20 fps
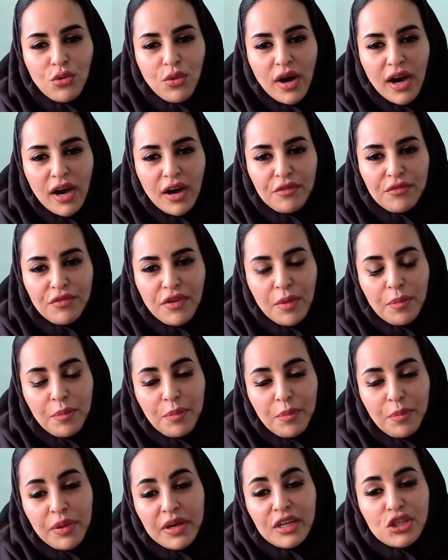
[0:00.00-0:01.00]
have a
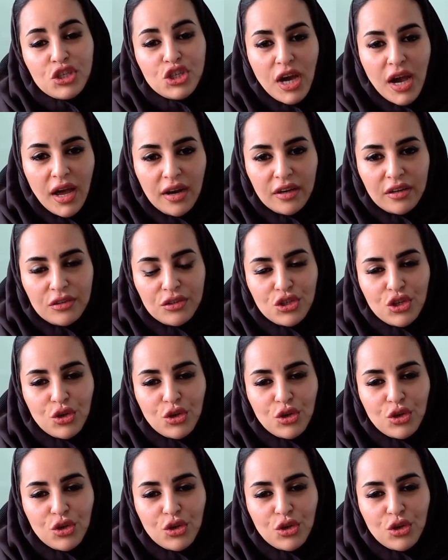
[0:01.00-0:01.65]
big challenge,